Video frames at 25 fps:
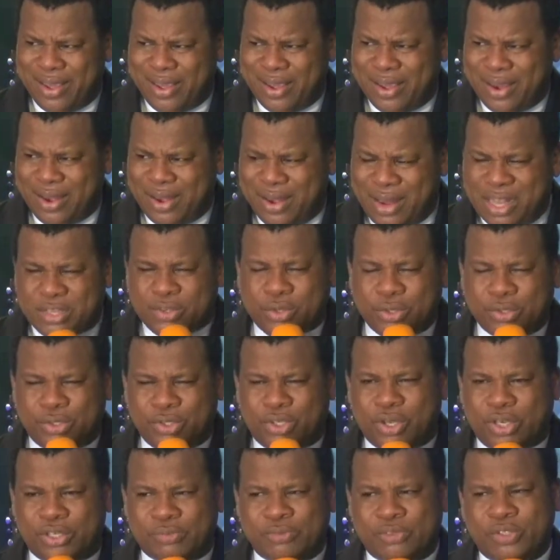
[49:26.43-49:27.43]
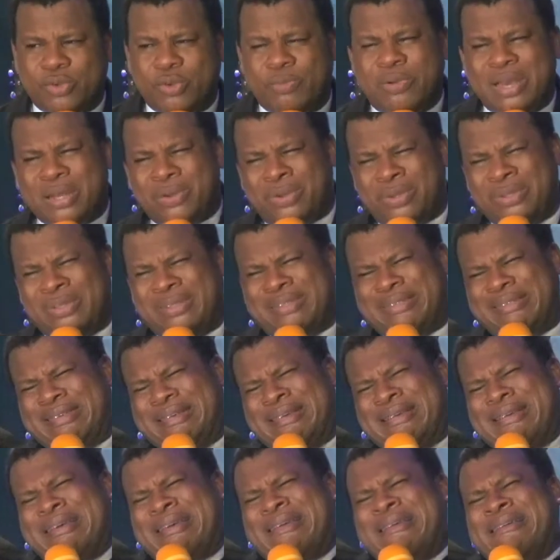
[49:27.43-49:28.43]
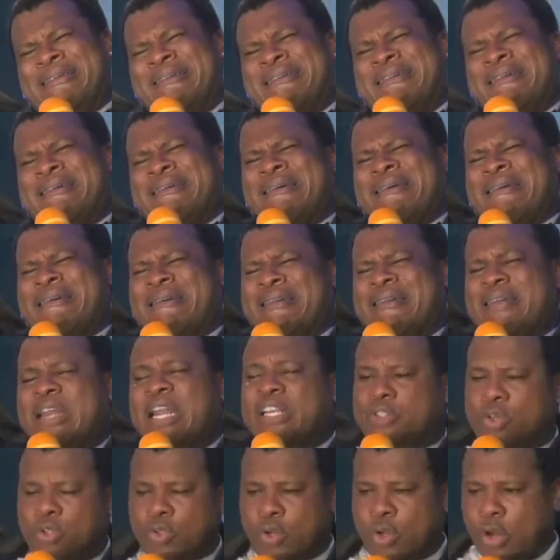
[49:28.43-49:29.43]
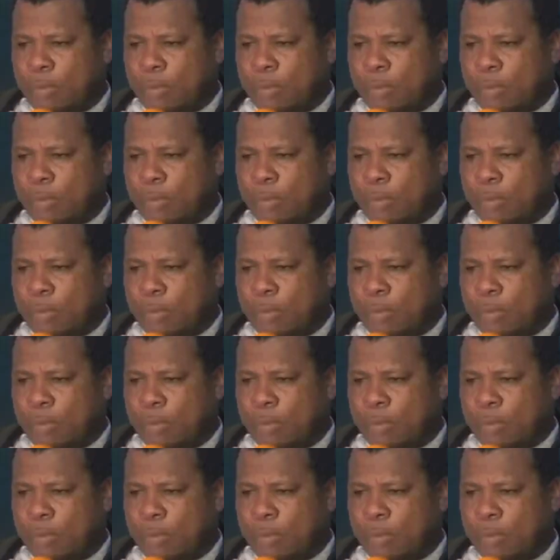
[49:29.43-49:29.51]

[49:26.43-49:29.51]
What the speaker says: Let's go to church. I don't. Let's go to club. Oh,